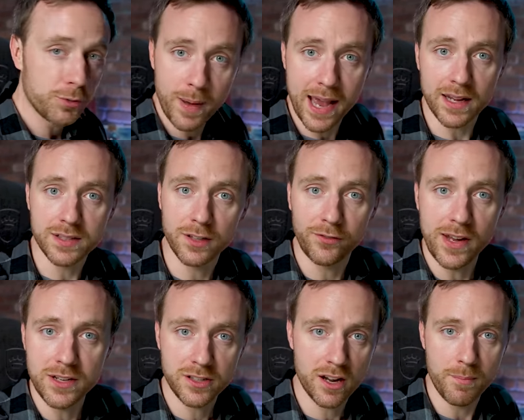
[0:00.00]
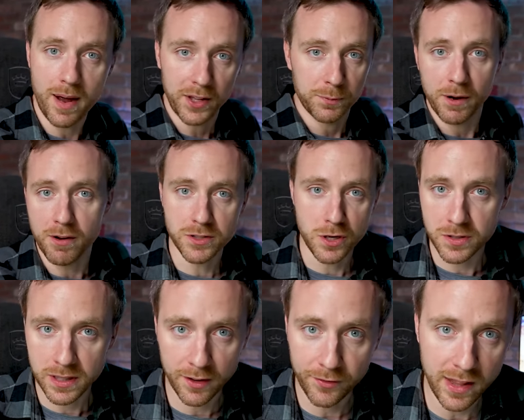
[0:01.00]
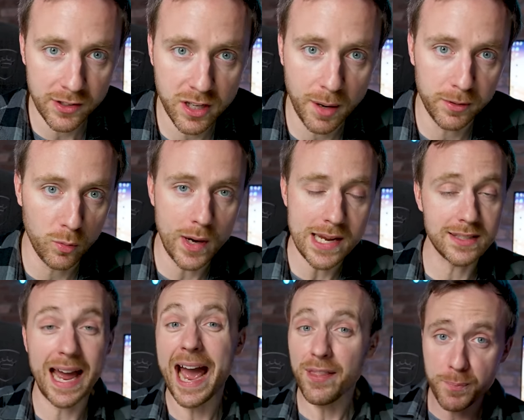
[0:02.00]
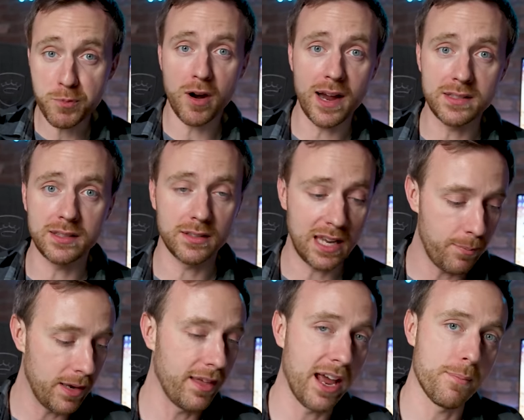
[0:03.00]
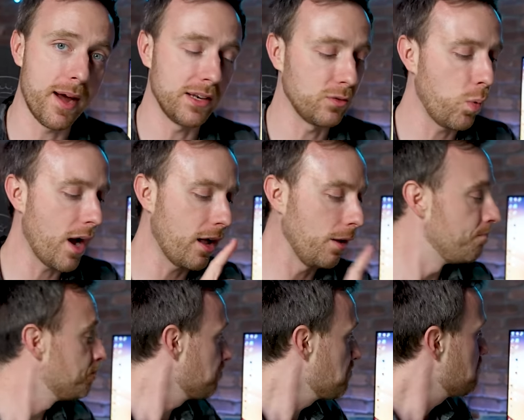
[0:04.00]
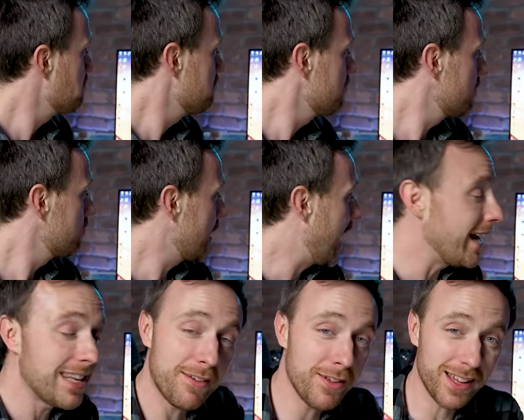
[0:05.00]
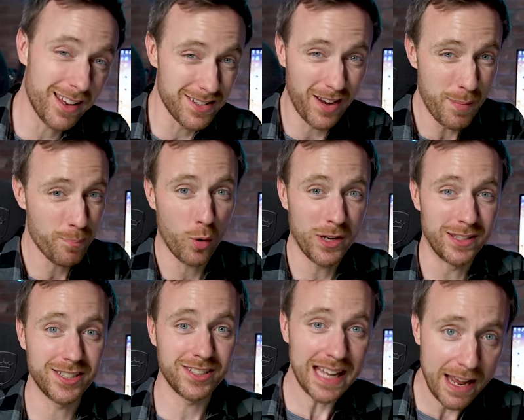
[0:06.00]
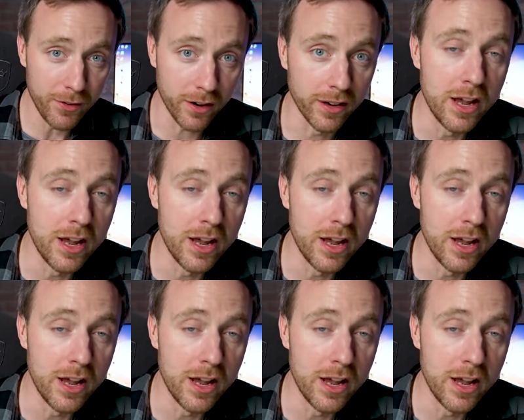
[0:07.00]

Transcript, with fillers: specs, the feature, my experience using it for the last couple of weeks, and the price, keeping that in mind as well, I'd give it like a nine point seven.